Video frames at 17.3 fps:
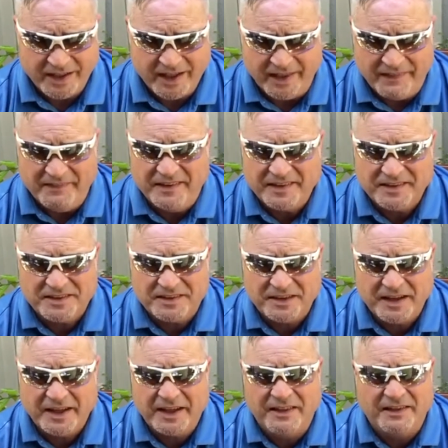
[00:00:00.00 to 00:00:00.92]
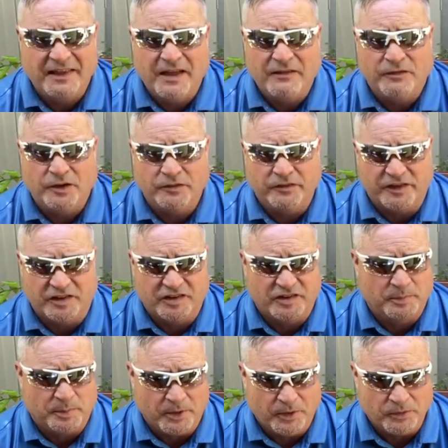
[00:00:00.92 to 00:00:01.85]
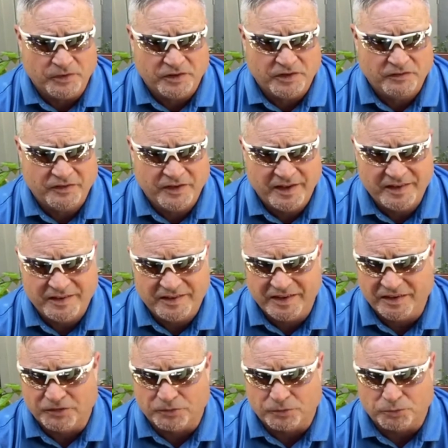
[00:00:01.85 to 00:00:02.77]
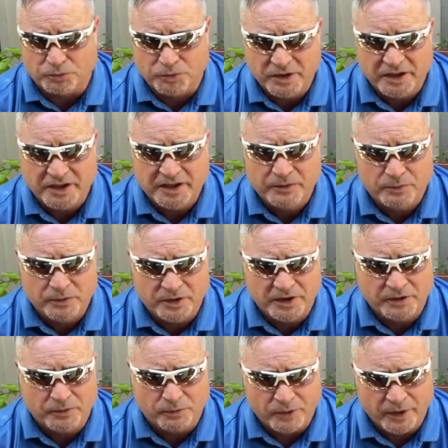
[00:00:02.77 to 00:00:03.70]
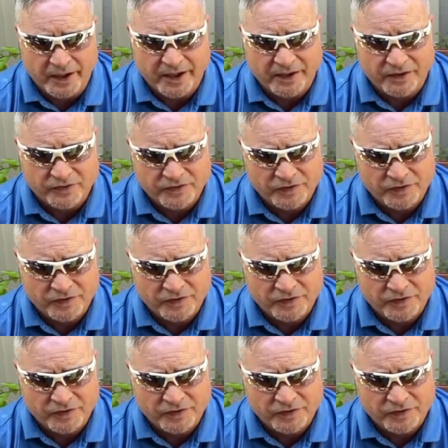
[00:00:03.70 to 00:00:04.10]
And this level of explosiveness is really, really rare.